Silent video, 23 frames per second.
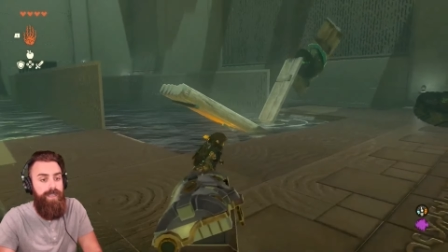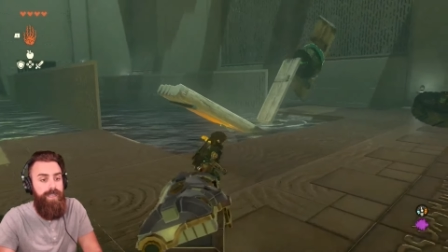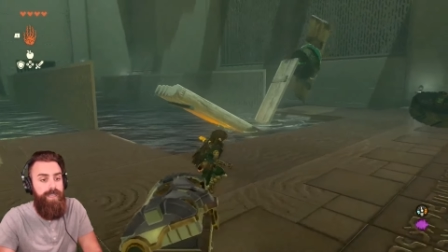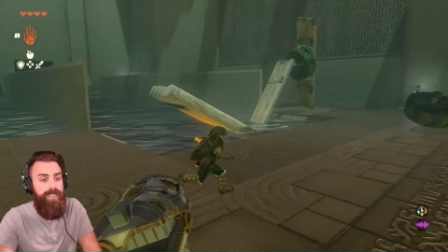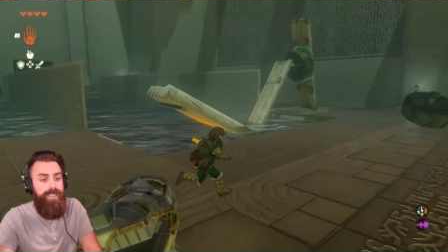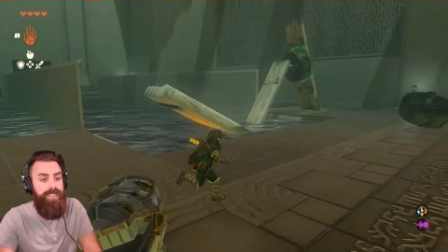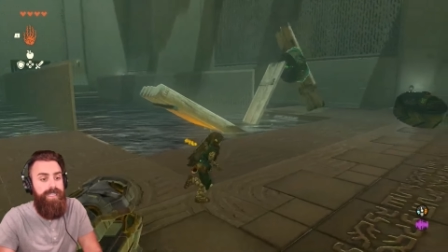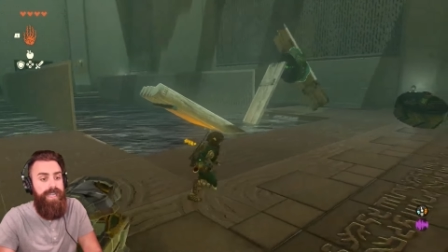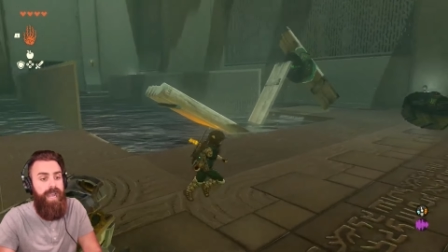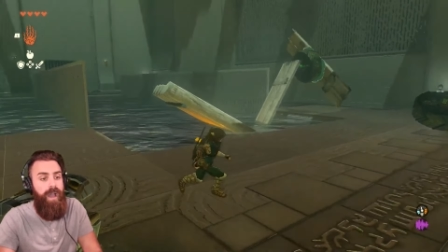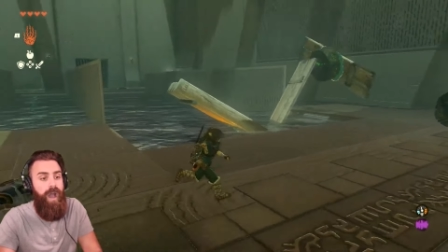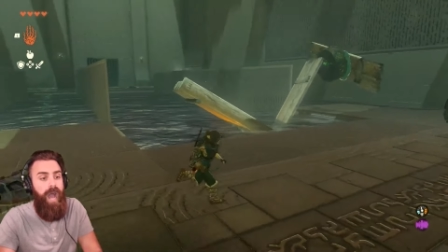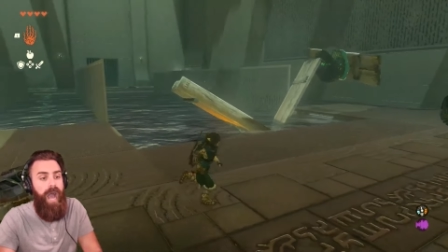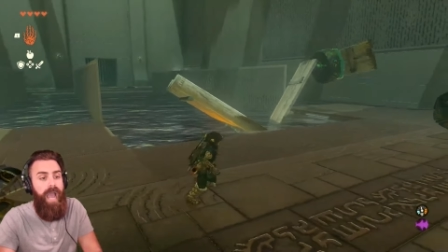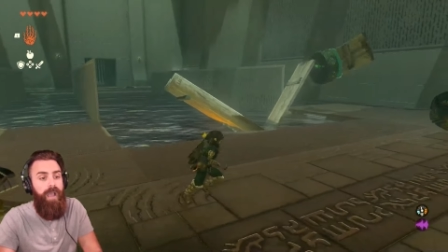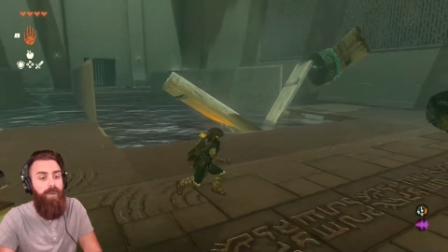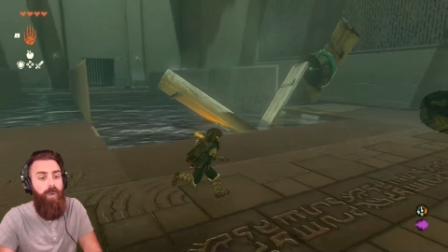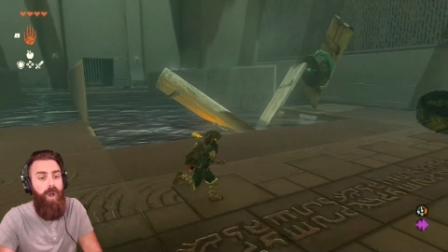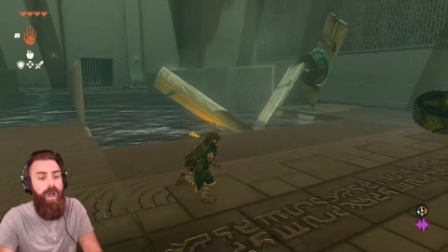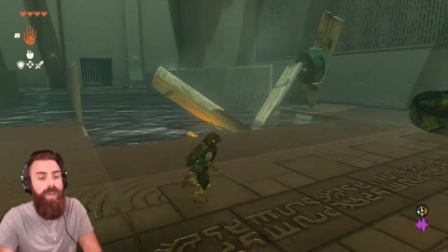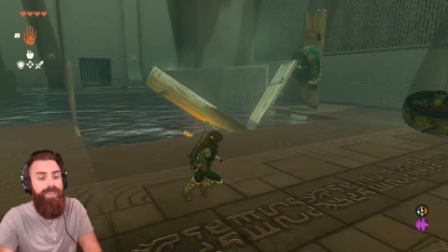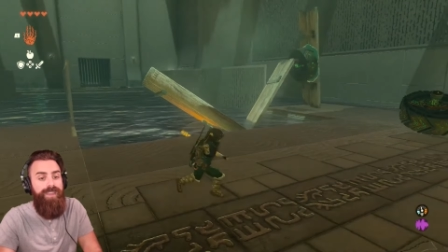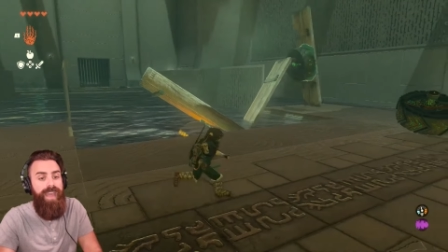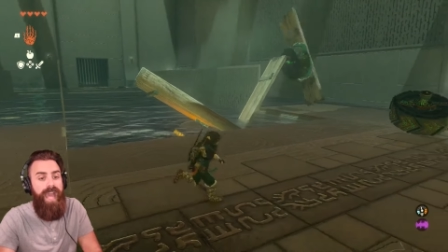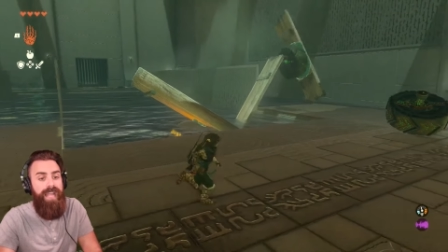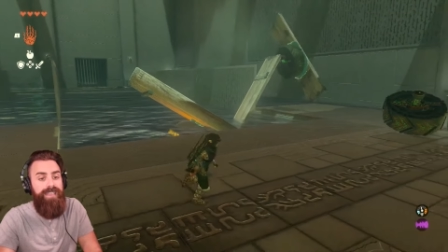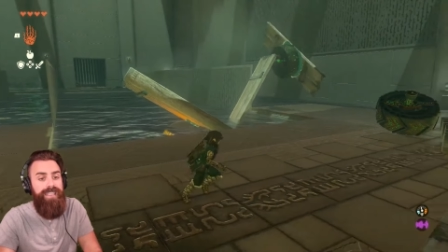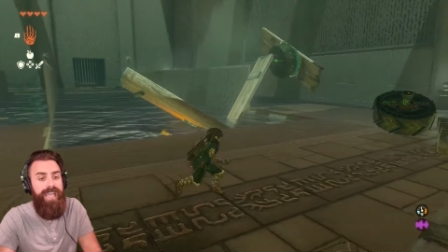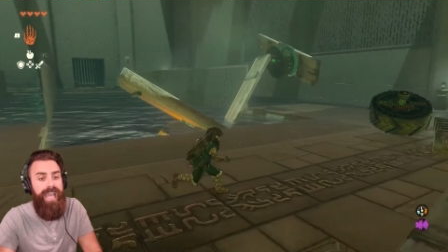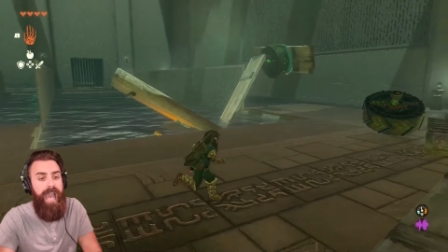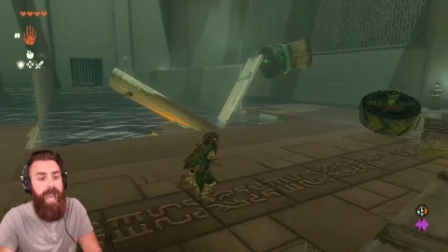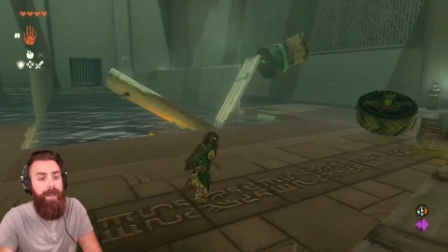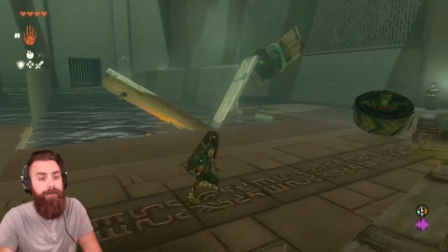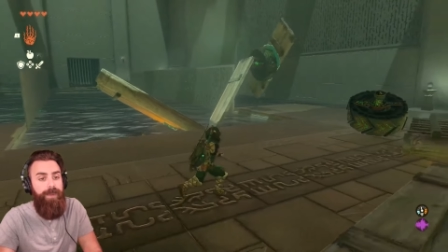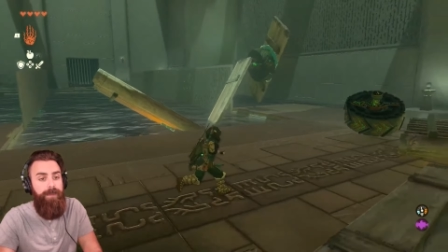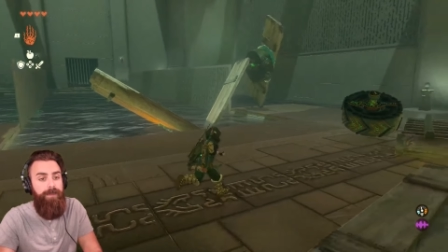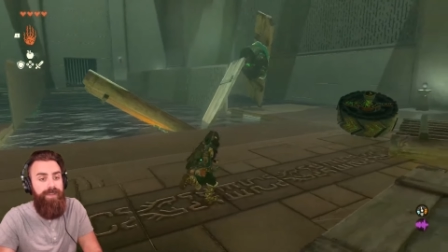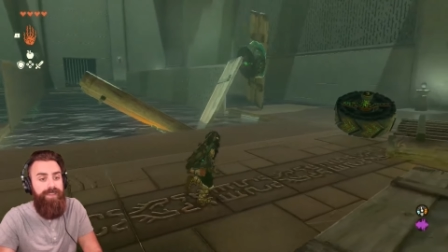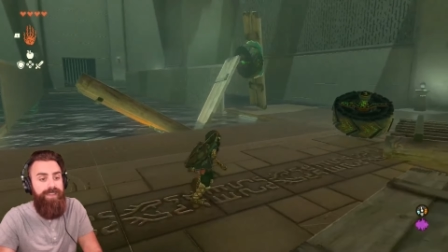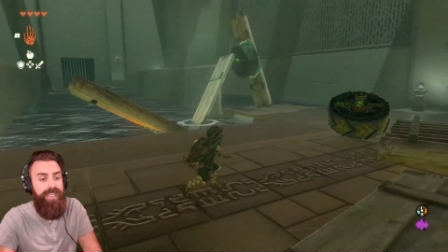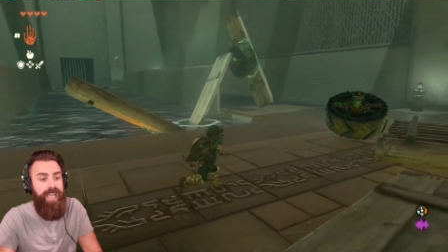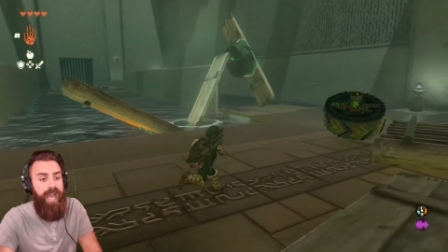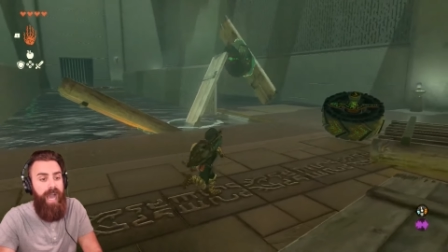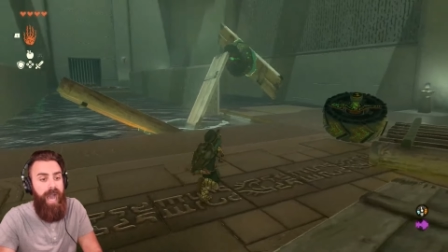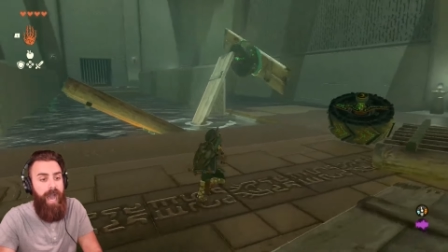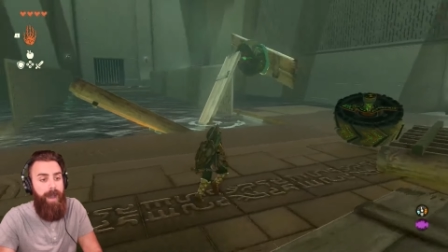See, now I want that to happen, but
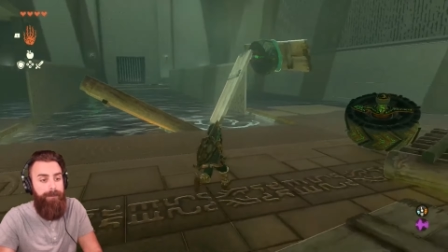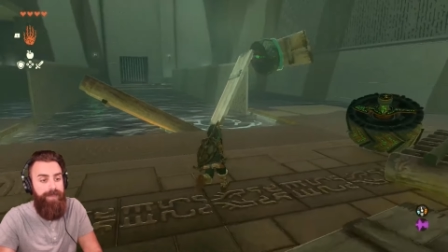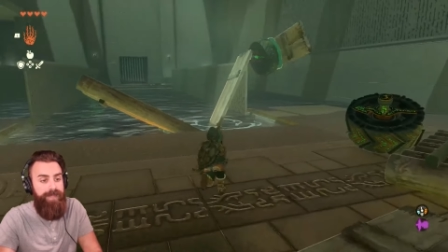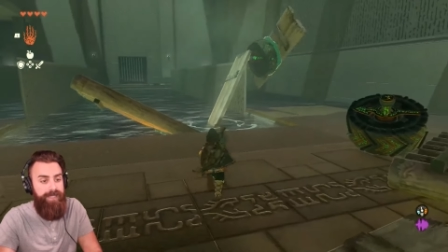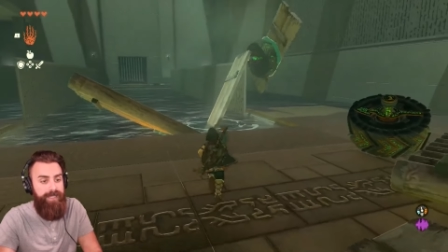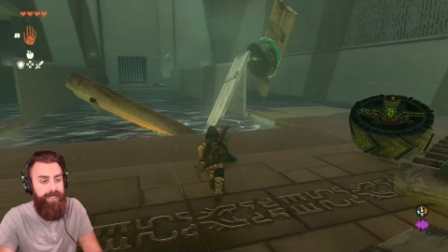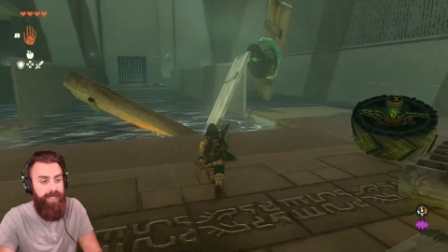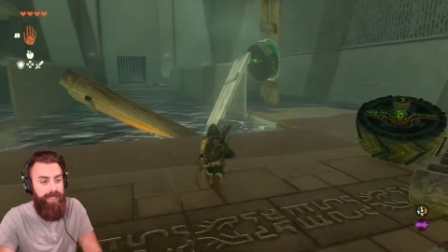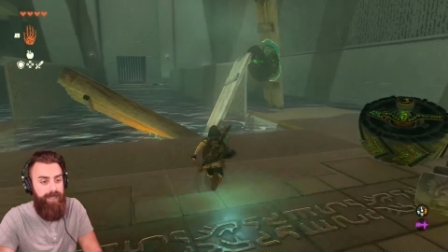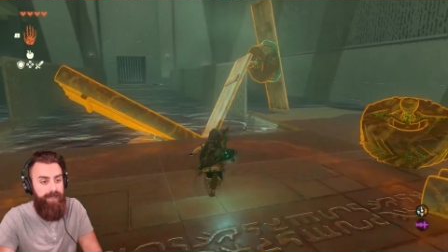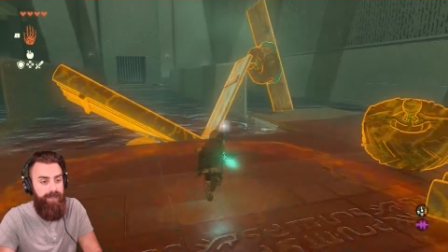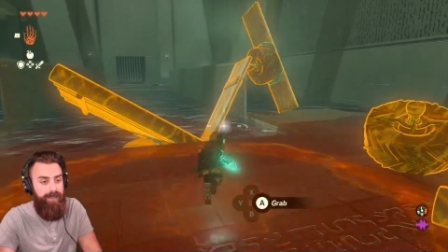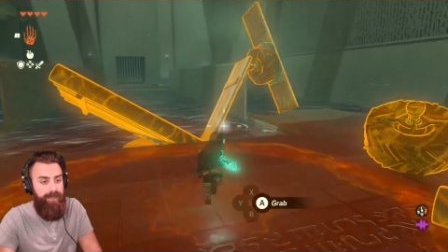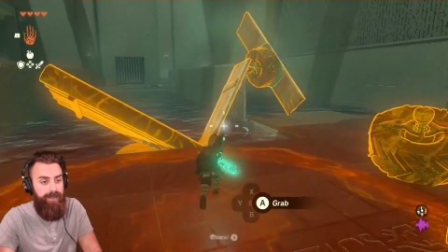the opposite,